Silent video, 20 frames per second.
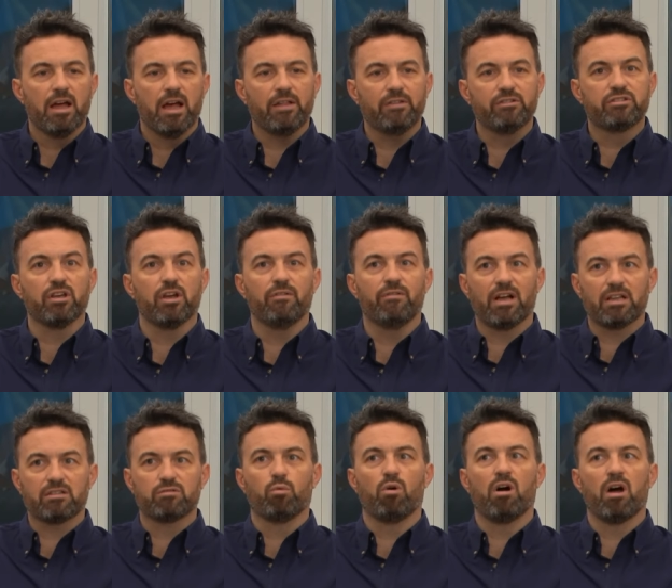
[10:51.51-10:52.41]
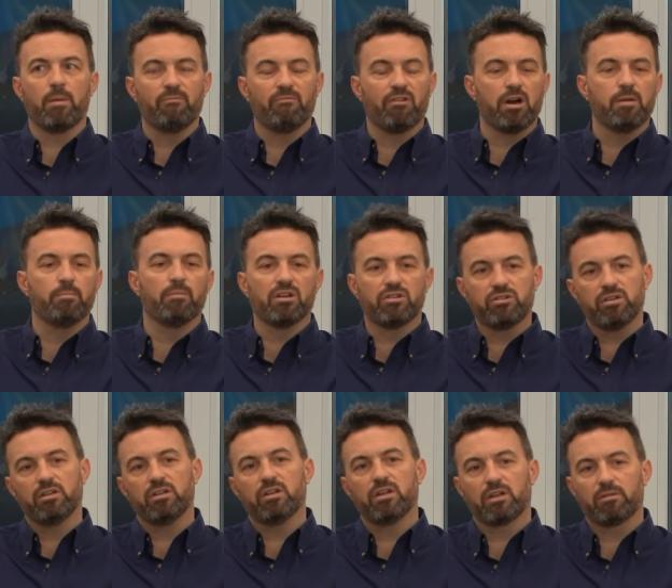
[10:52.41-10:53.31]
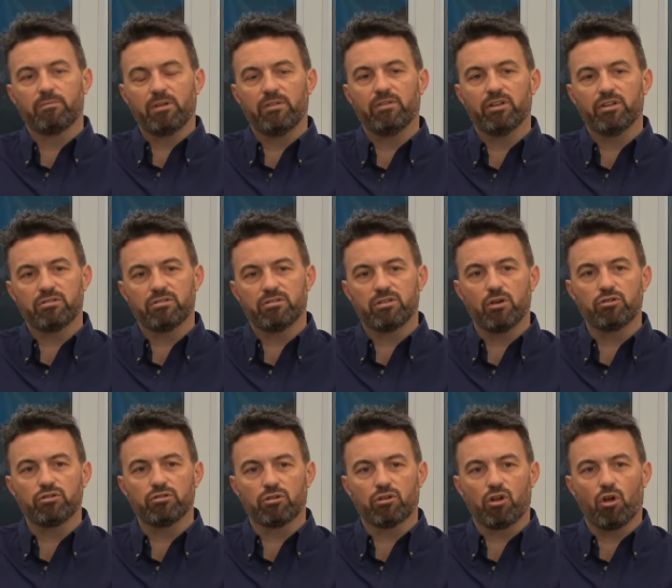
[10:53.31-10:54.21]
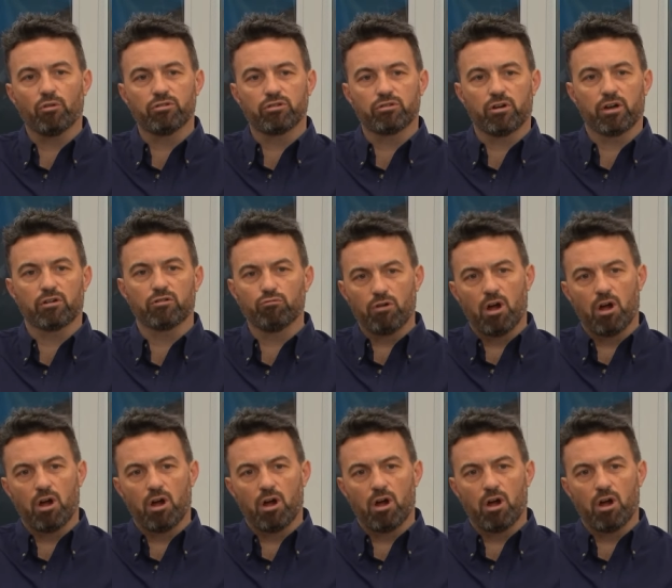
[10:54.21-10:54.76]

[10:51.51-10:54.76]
And so that's why I'm very much in the social construct